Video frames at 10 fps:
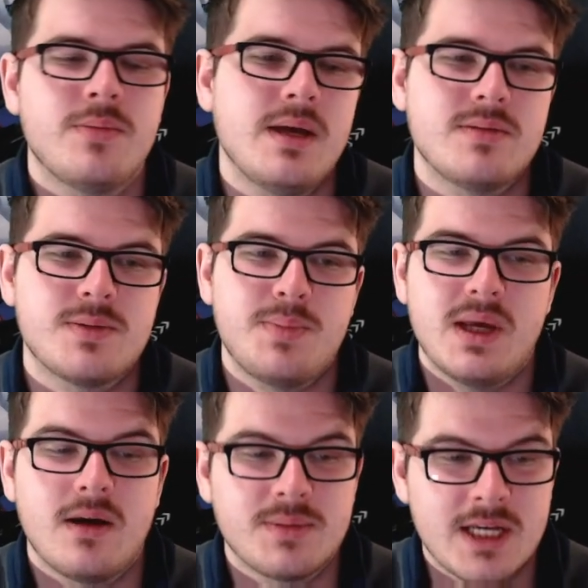be able to
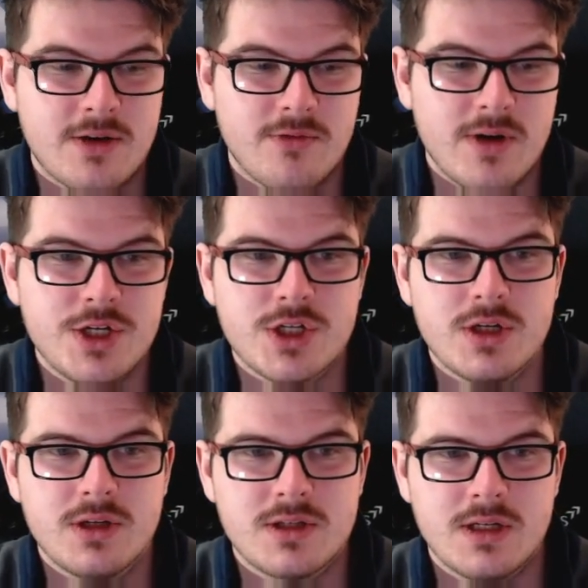pick up
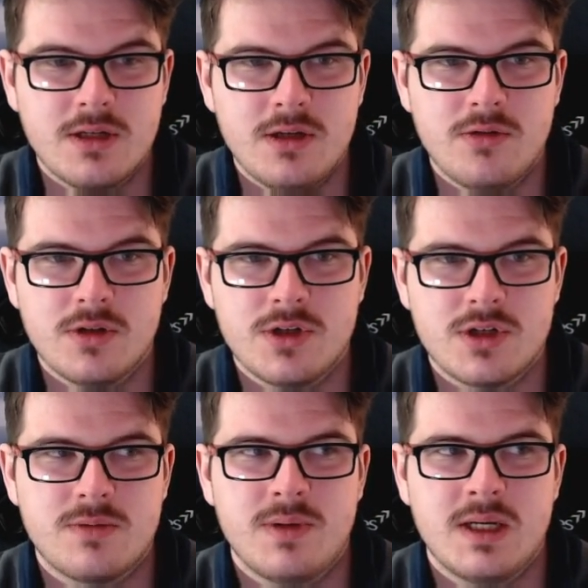decorations and you can
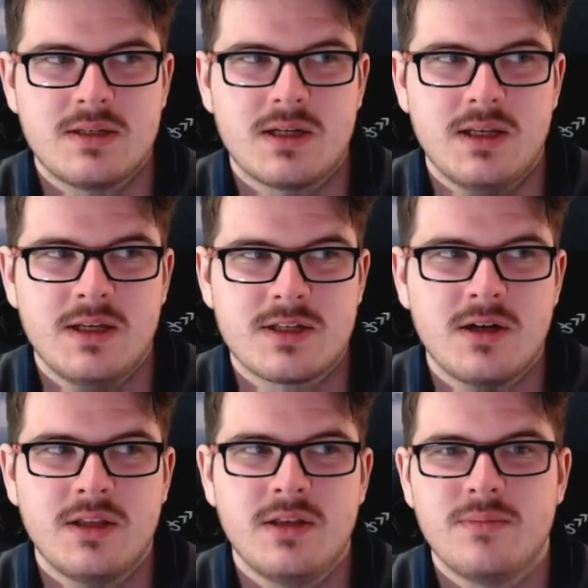just basically
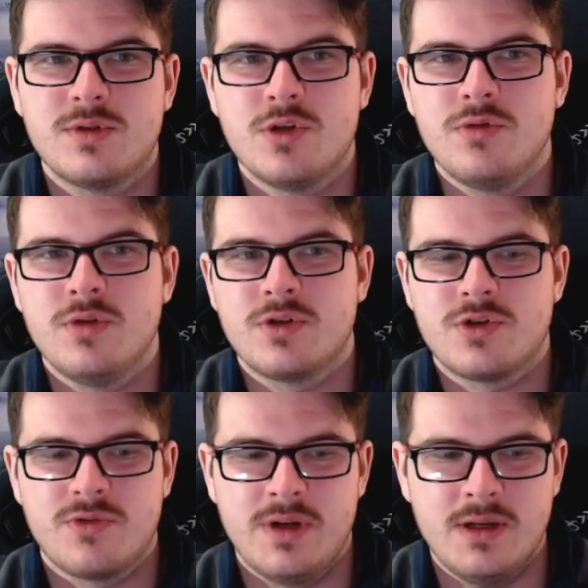assign them to your
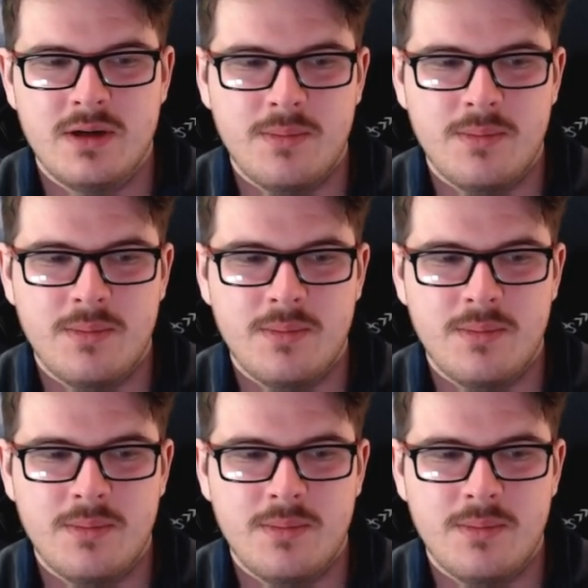tree.